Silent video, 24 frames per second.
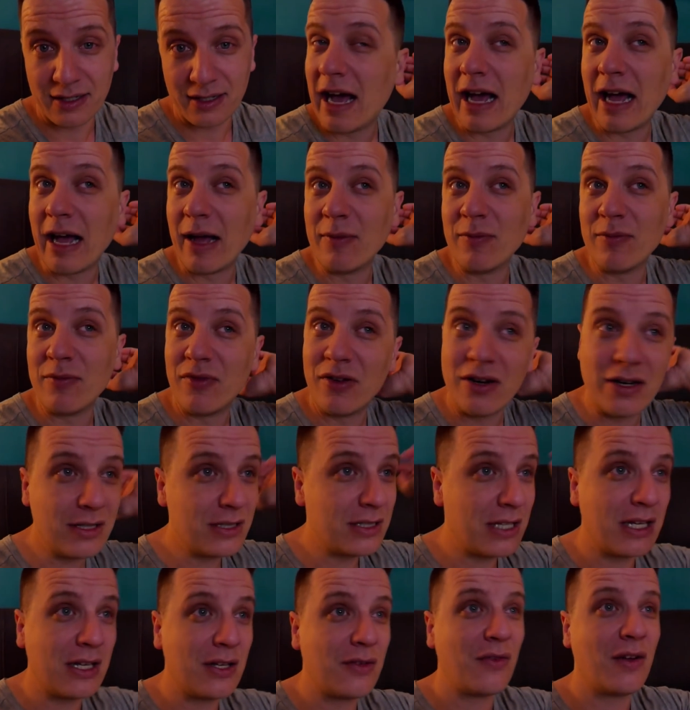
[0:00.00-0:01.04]
I'm very
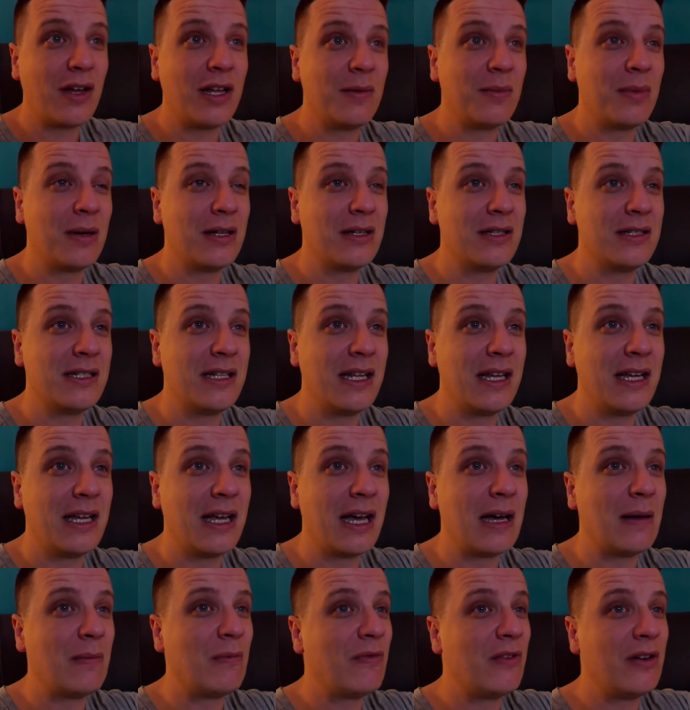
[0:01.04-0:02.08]
satisfied about this day.
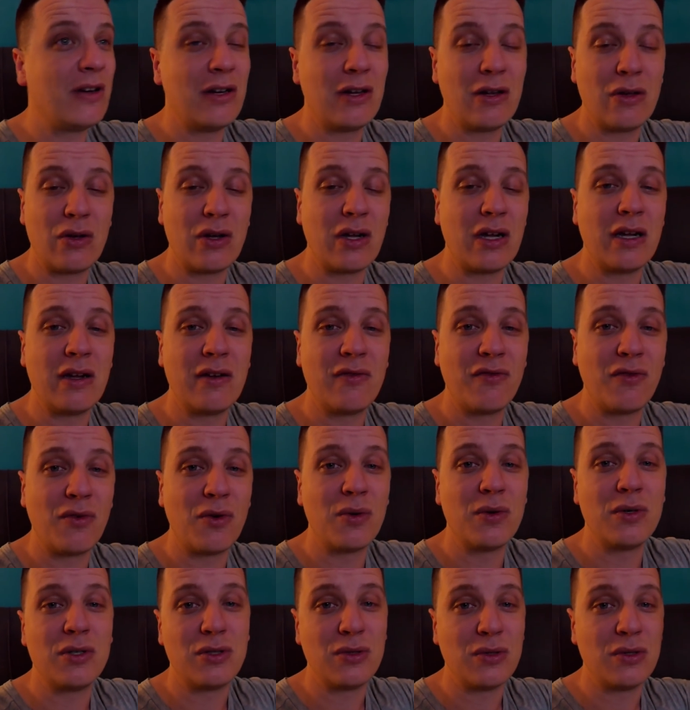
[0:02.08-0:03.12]
I'm very looking
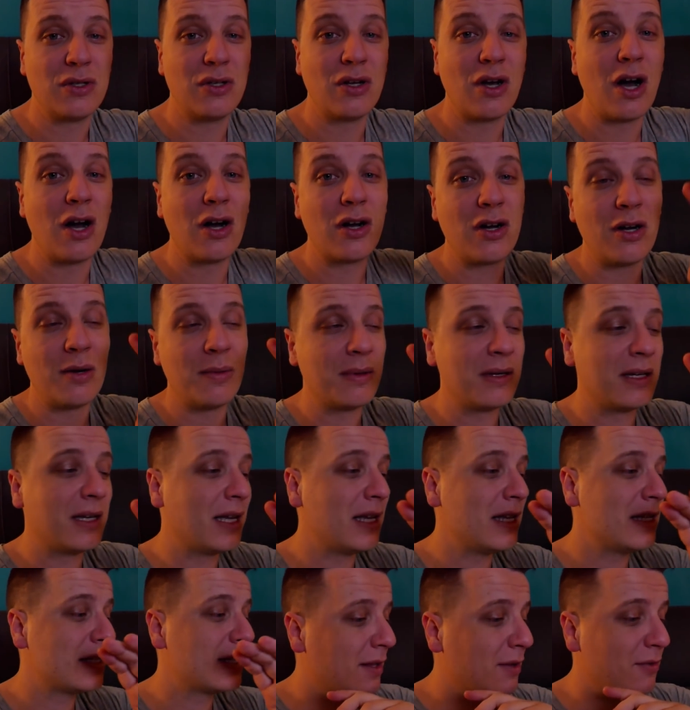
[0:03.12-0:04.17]
forward to the oncoming
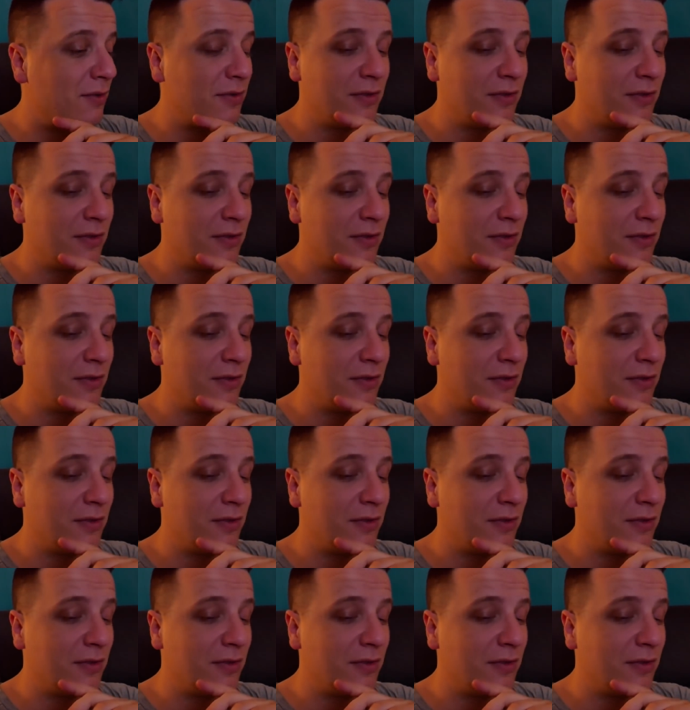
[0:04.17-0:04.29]
days.